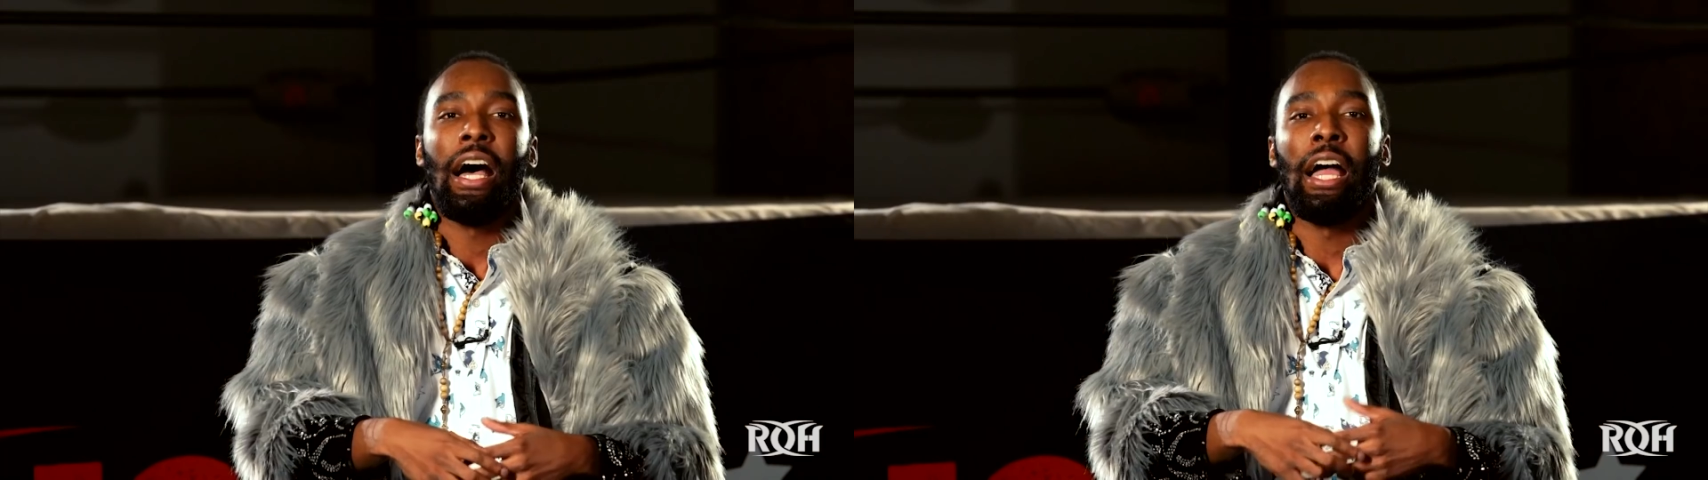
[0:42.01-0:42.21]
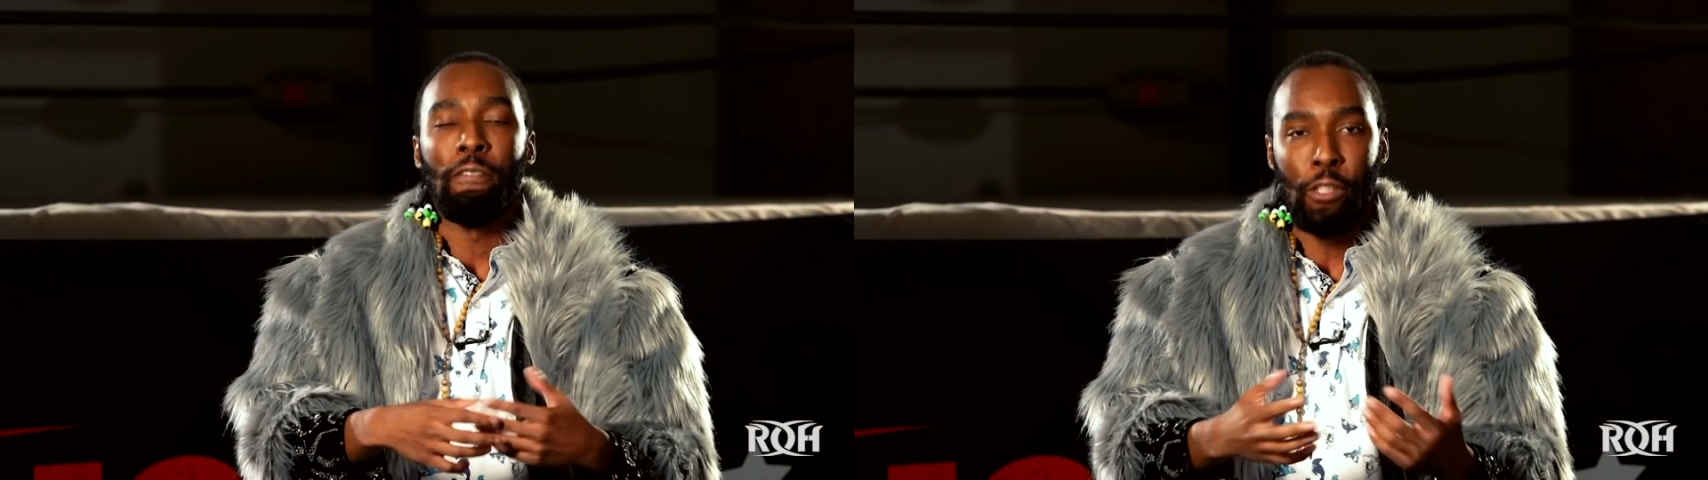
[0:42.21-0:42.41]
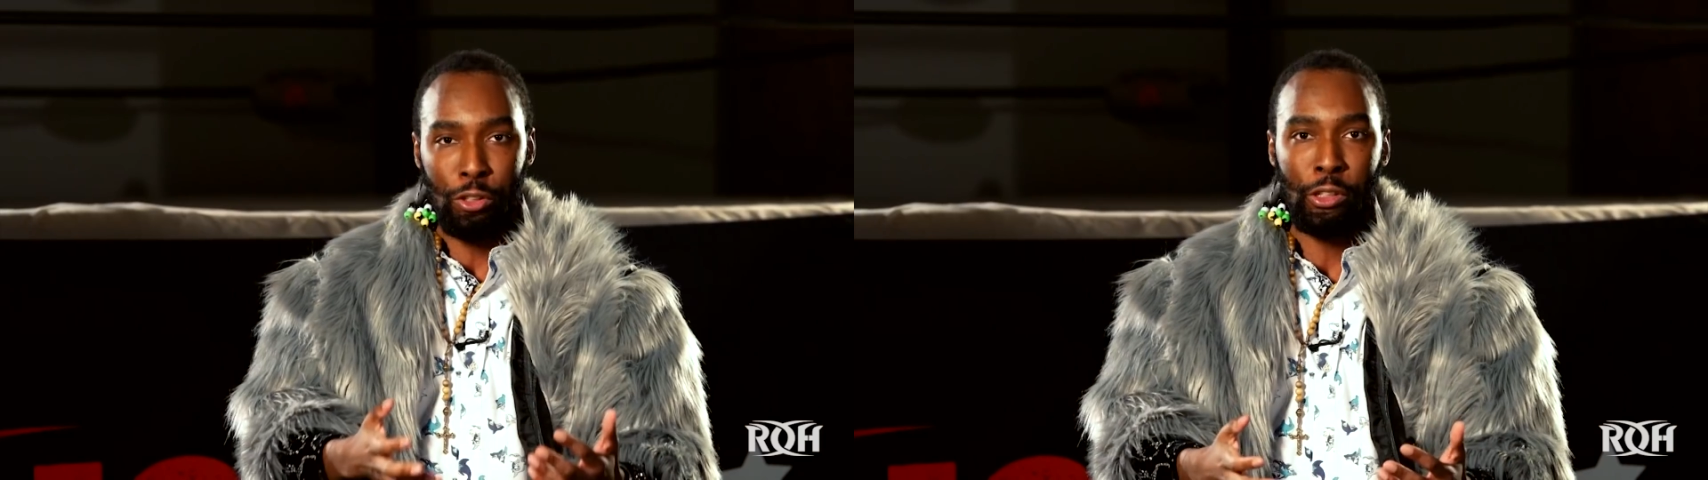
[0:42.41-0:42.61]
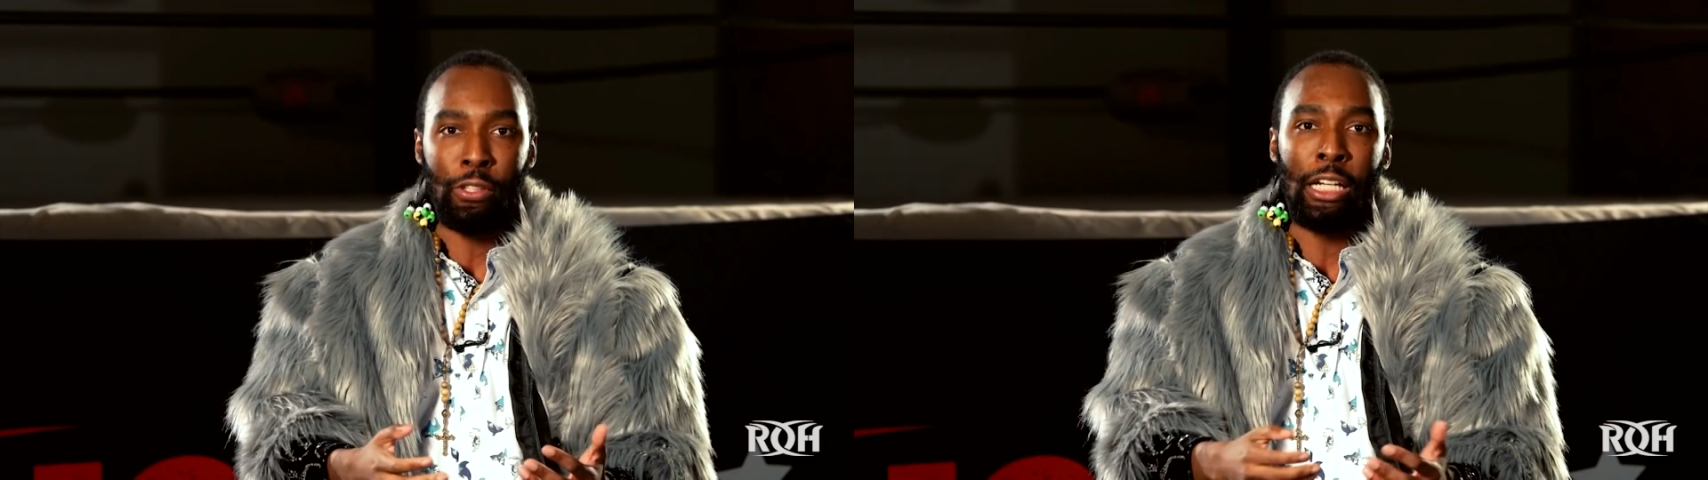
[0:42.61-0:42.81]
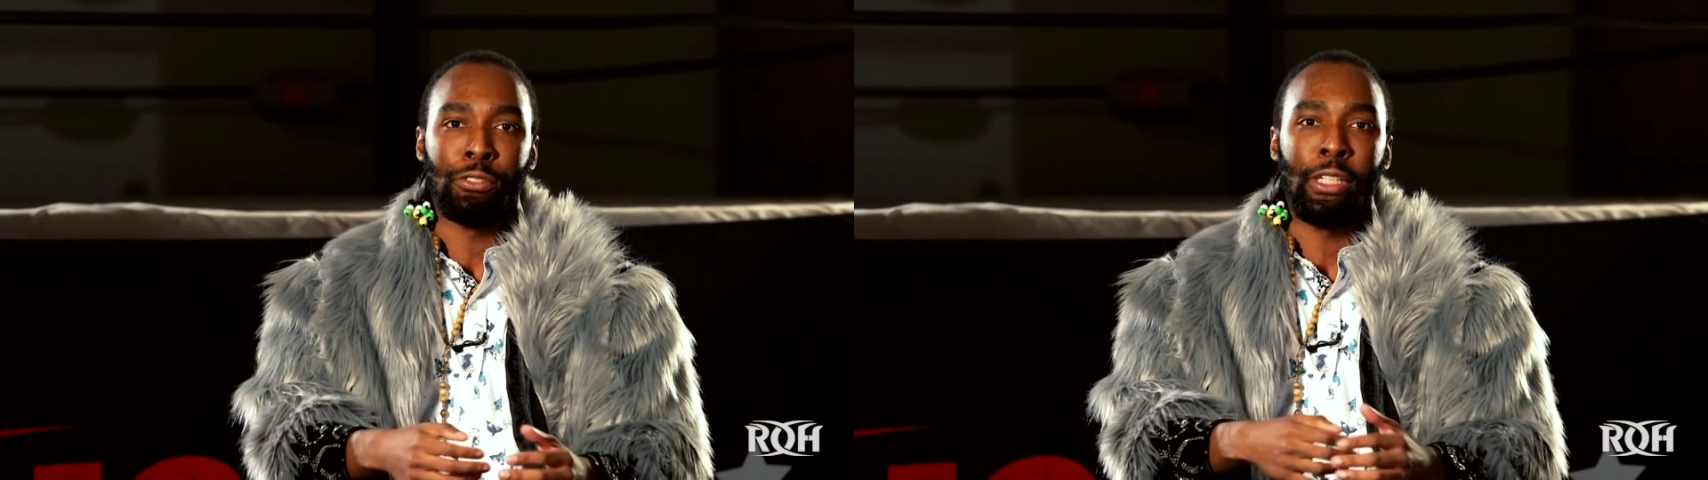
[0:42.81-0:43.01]
I officially
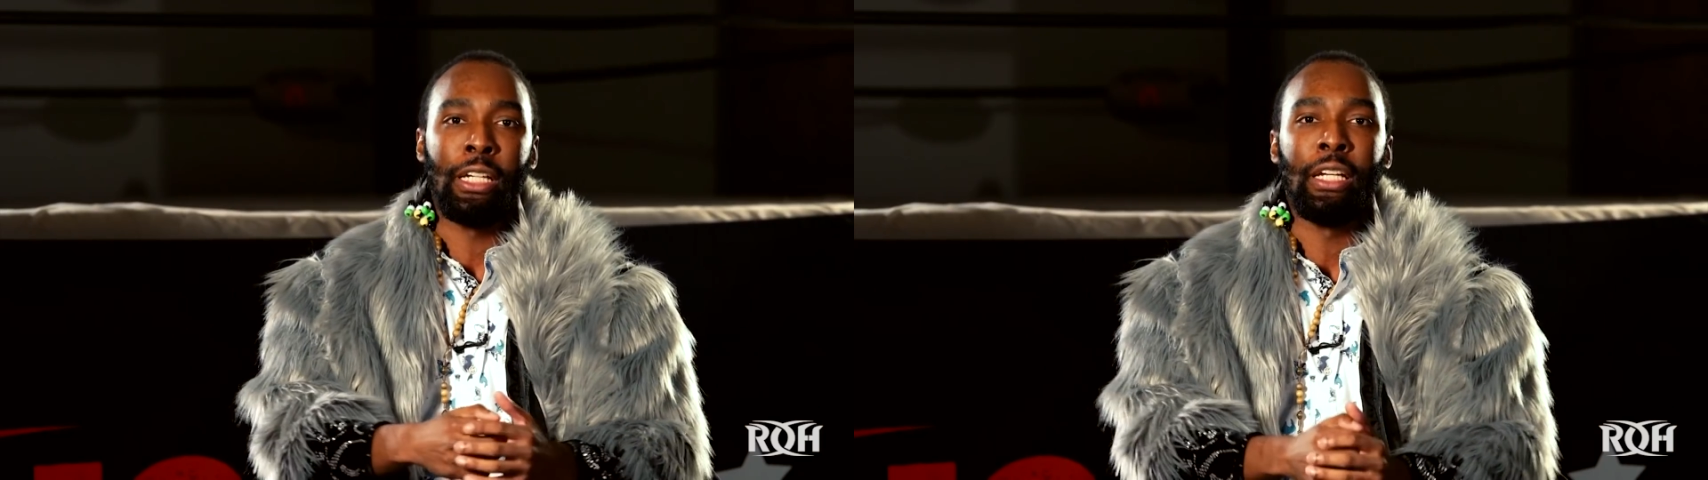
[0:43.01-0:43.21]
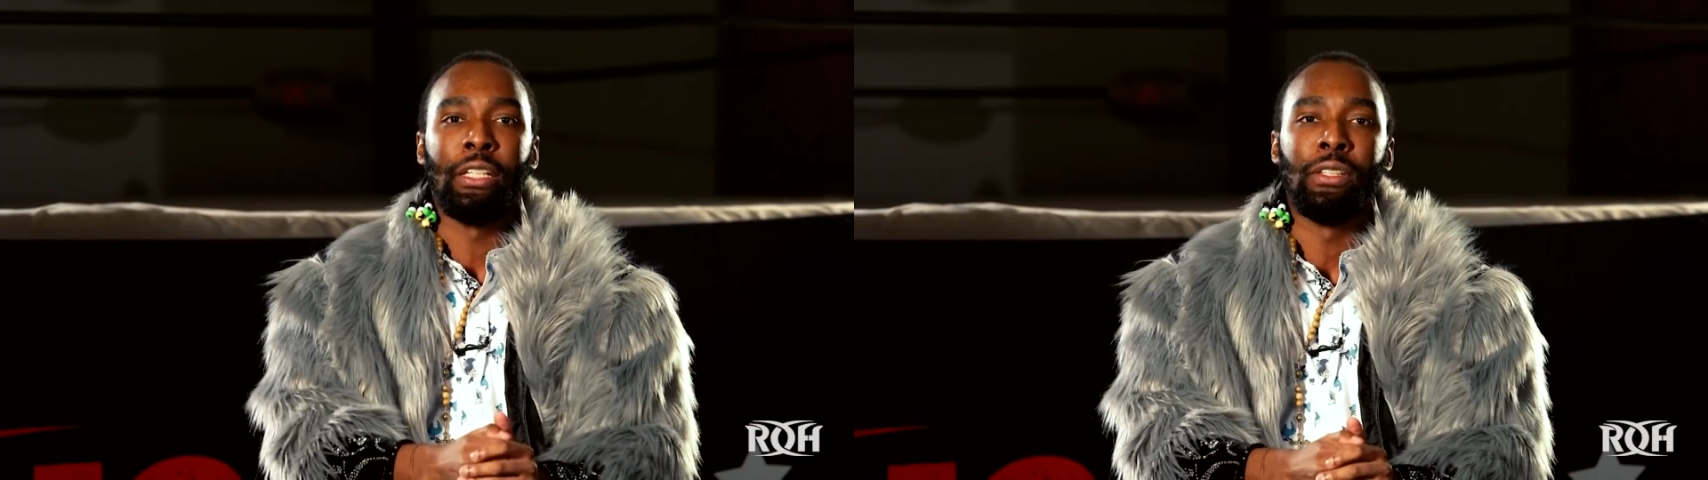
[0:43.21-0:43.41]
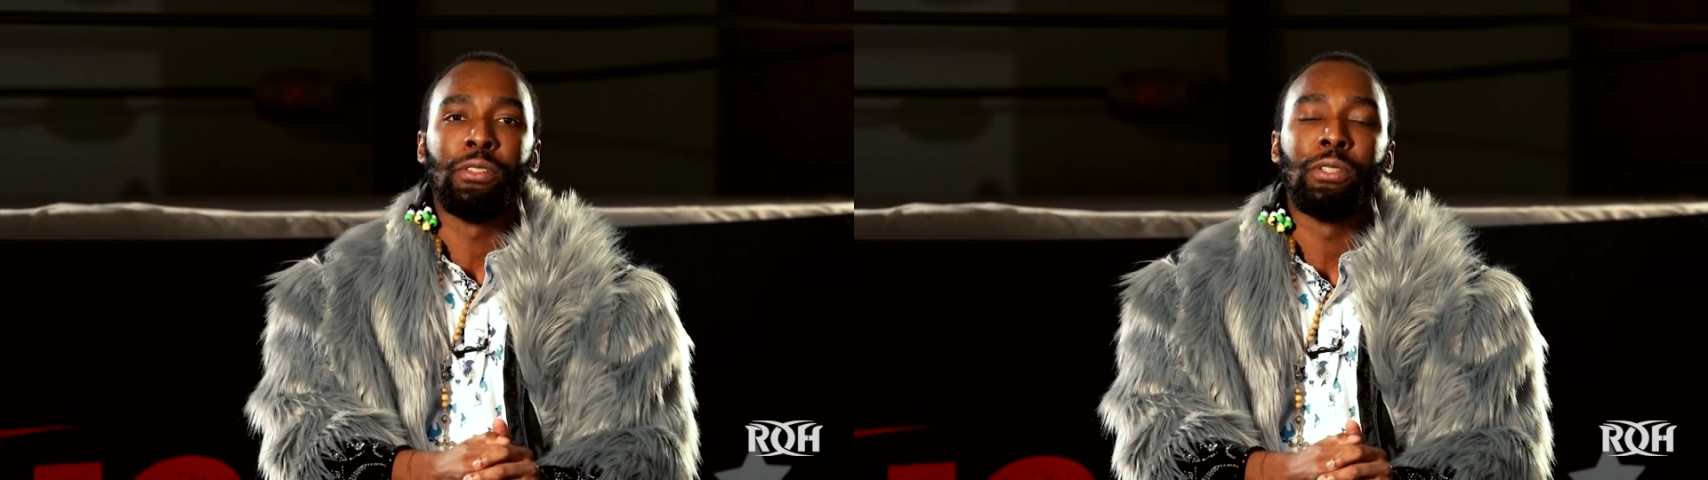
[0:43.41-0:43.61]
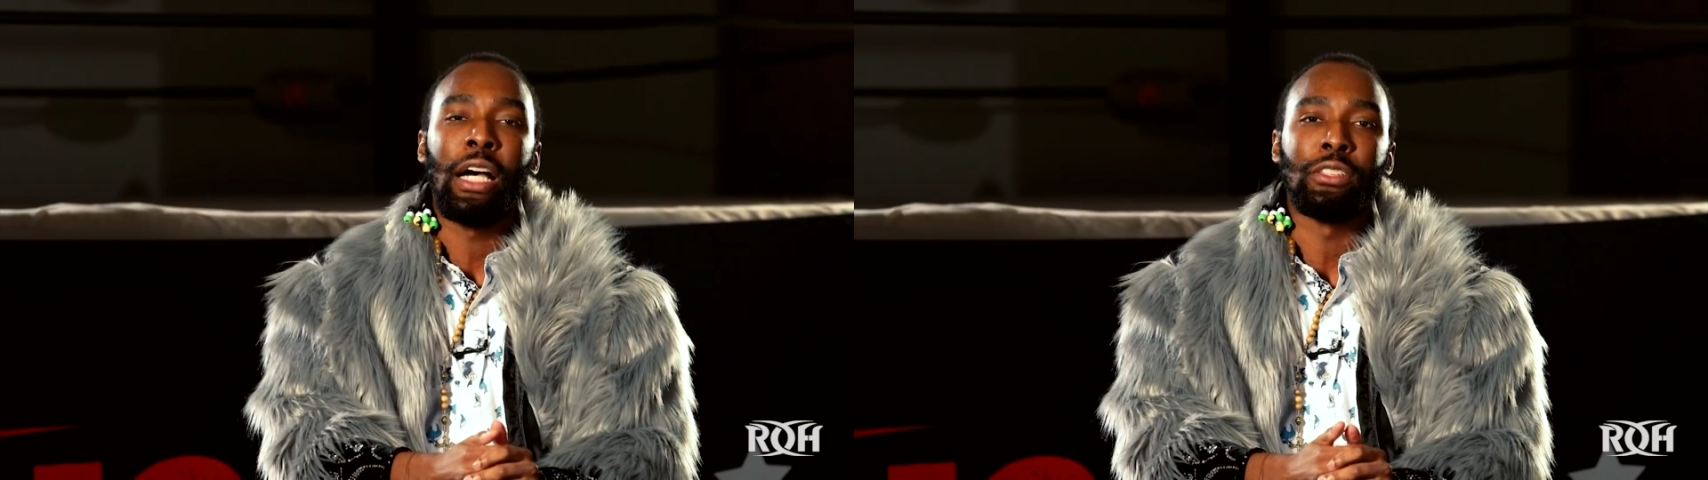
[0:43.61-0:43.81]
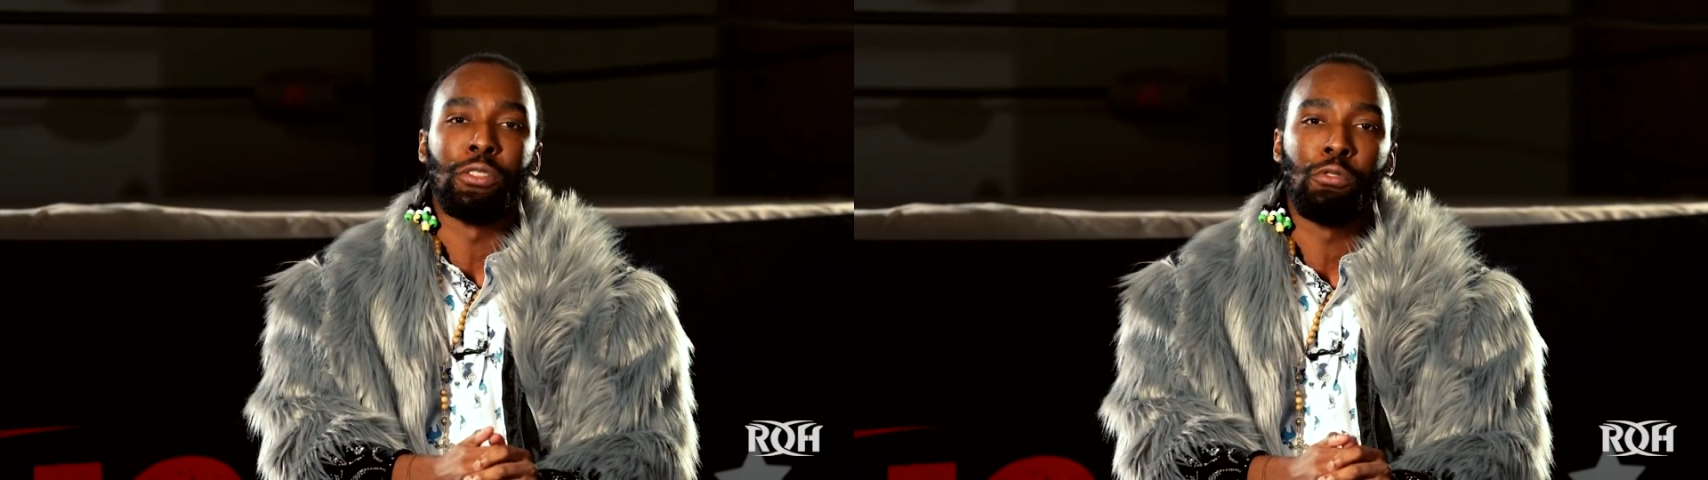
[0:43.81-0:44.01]
graduated in
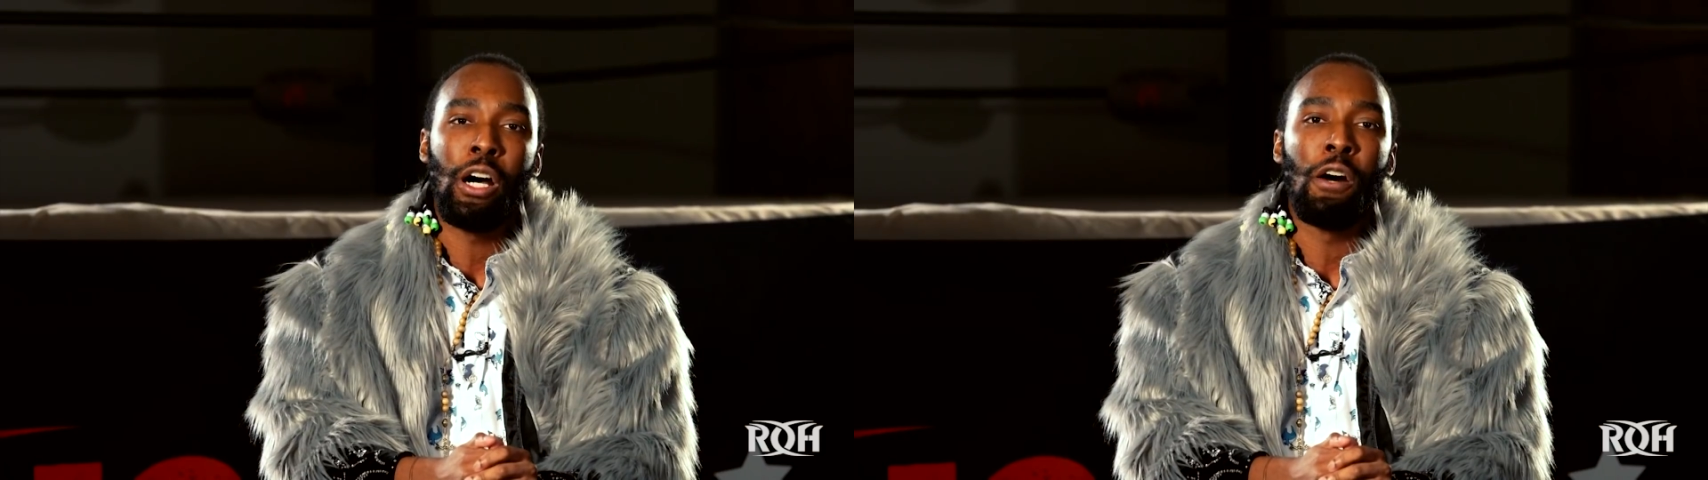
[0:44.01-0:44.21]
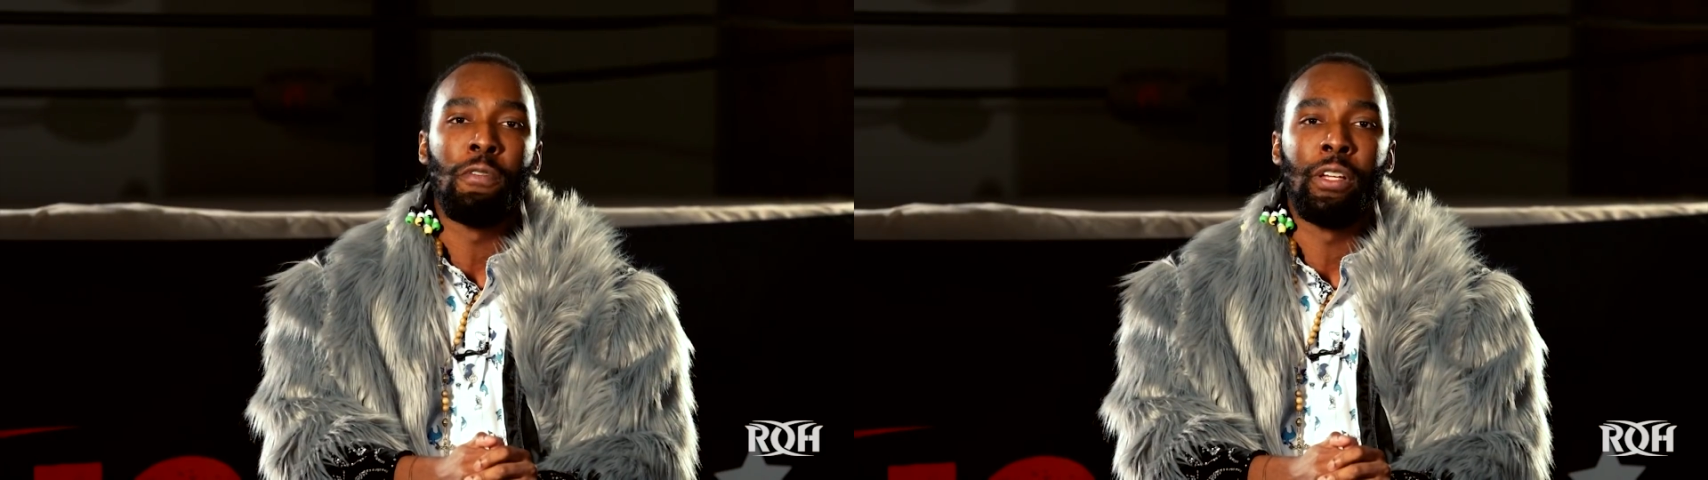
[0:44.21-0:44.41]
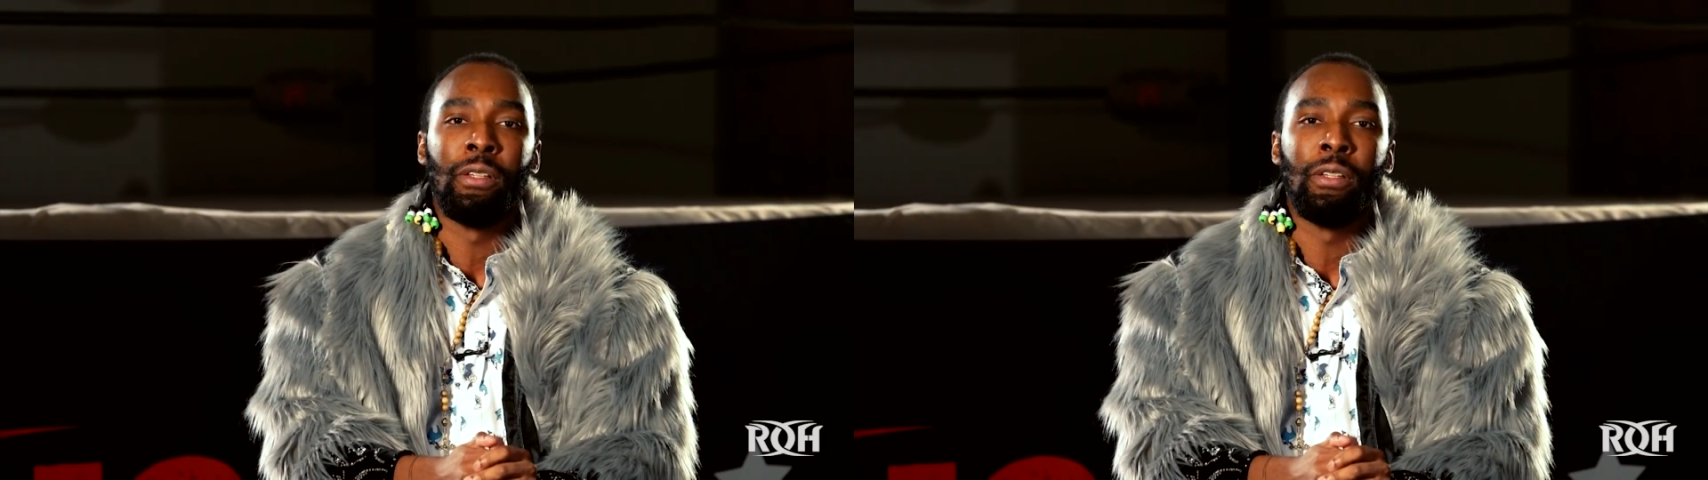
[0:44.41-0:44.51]
2012,